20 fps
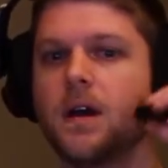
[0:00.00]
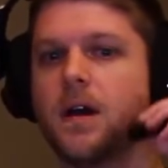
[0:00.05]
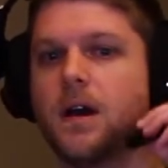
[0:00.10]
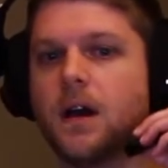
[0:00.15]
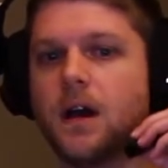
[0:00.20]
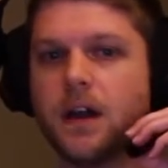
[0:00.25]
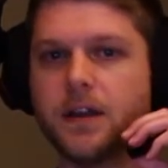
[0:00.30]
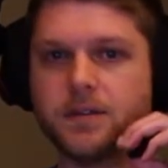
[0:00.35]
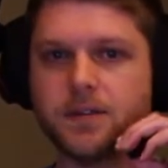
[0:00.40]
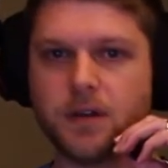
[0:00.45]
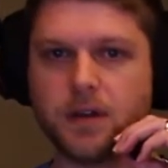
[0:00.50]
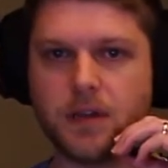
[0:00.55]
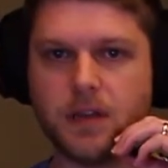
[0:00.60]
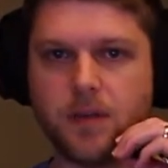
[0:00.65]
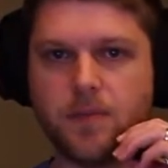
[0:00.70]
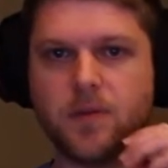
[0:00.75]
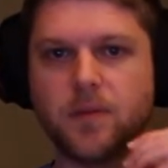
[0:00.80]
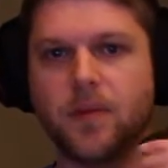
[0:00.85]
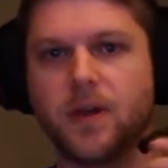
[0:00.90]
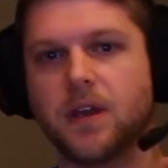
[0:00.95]
I try to
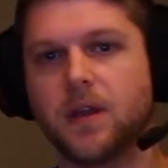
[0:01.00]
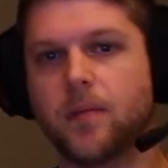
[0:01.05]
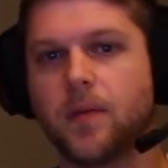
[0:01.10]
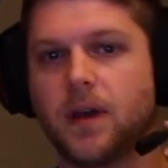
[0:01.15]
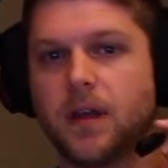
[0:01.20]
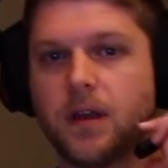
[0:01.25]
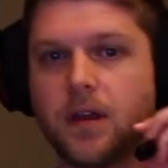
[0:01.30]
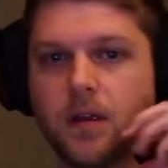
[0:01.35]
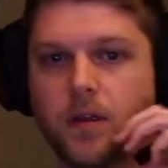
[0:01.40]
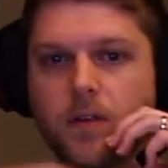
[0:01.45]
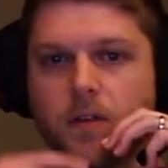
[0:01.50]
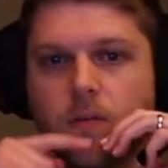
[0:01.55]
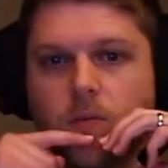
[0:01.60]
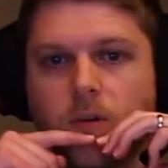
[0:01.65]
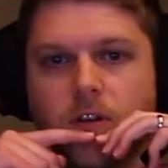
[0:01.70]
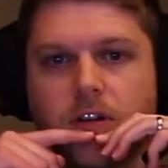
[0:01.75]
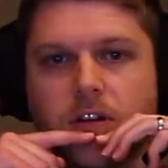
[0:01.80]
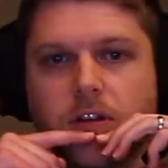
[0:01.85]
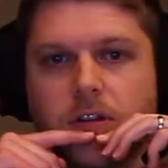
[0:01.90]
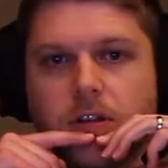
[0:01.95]
keep the mic about here. You
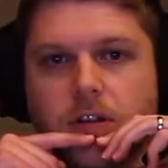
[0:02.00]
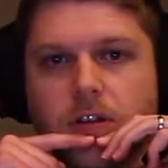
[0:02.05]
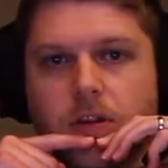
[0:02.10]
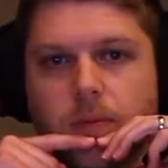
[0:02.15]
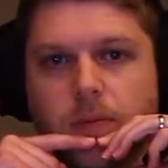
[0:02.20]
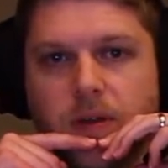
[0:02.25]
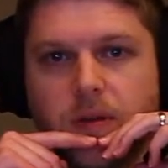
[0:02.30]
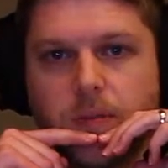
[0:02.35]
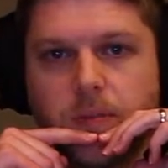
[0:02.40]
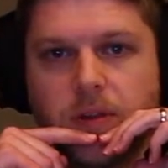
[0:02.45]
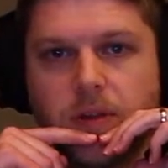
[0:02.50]
want it a little bit